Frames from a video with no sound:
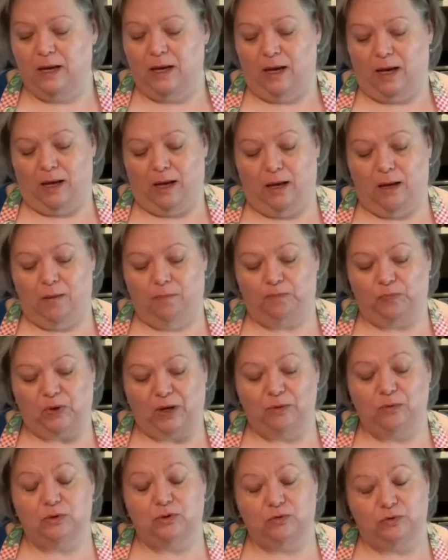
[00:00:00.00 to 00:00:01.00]

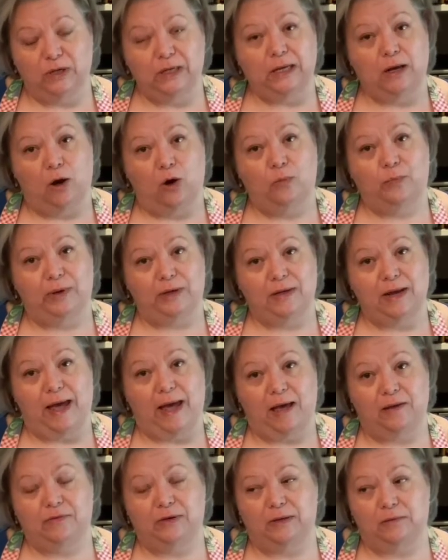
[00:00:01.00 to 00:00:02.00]
I was really hoping to
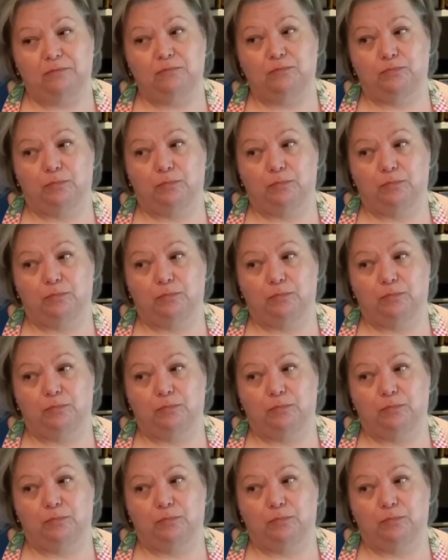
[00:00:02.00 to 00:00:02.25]
have it